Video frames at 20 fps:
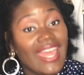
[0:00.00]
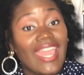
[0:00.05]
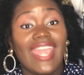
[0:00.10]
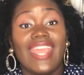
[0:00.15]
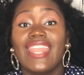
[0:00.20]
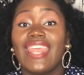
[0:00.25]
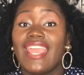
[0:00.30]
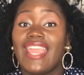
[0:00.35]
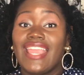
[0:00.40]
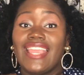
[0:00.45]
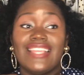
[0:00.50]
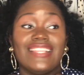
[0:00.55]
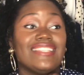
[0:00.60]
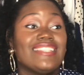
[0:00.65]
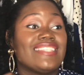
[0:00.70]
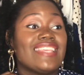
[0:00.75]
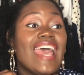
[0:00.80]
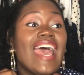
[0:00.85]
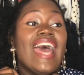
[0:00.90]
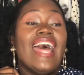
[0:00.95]

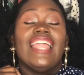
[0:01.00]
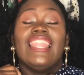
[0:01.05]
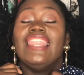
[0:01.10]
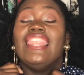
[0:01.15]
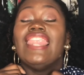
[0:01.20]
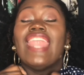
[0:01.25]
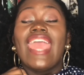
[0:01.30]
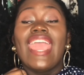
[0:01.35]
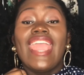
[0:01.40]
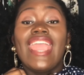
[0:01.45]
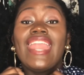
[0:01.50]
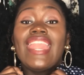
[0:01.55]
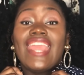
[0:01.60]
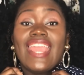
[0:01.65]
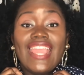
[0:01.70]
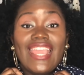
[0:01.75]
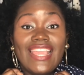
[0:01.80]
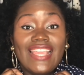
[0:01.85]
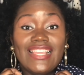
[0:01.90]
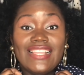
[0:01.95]
Ladies,
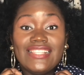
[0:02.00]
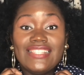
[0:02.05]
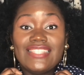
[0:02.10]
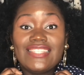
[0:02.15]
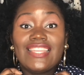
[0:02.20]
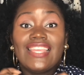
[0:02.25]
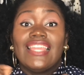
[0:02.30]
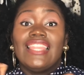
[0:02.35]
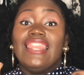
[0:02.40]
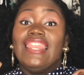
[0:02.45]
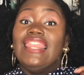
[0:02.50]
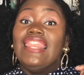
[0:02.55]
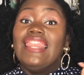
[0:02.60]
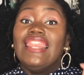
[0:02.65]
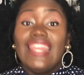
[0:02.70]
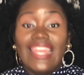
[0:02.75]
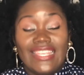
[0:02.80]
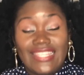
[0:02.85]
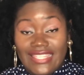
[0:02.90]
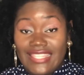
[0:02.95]
ladies,
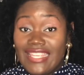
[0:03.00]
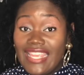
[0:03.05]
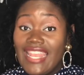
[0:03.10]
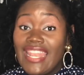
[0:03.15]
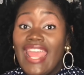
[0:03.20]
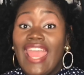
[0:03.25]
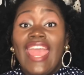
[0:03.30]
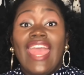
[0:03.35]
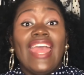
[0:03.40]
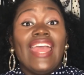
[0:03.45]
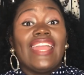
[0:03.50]
listen.